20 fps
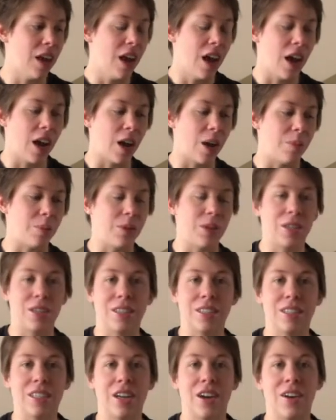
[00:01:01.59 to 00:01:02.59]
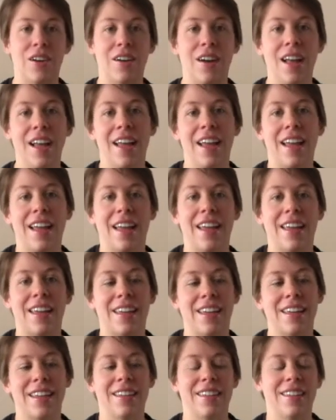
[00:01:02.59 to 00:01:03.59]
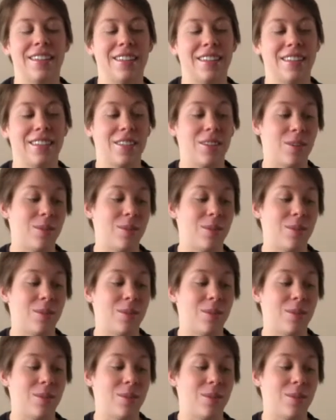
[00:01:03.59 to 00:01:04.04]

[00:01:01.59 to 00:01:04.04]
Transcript: a couple of years ago, and so